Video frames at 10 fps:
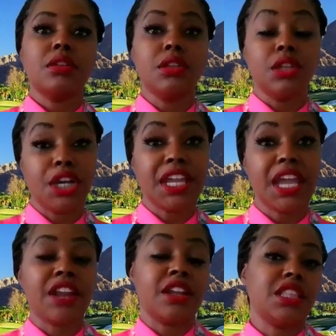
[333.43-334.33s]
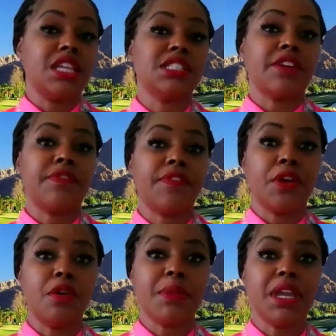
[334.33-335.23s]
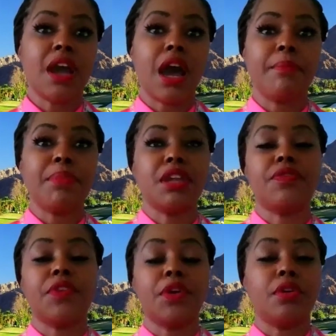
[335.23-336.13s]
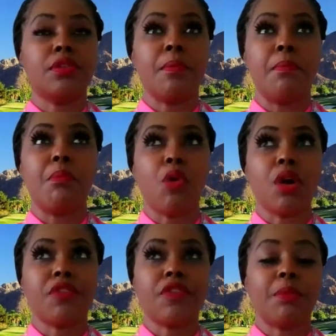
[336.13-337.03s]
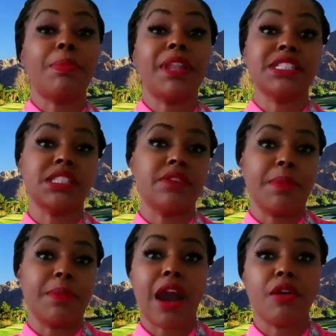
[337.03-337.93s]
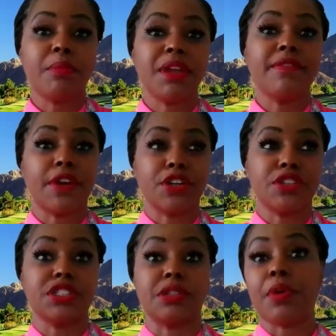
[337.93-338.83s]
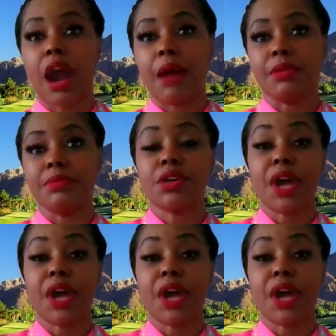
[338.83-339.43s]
looking at the things that fuel me, I'm being fueled more from a place of empowerment versus a problem.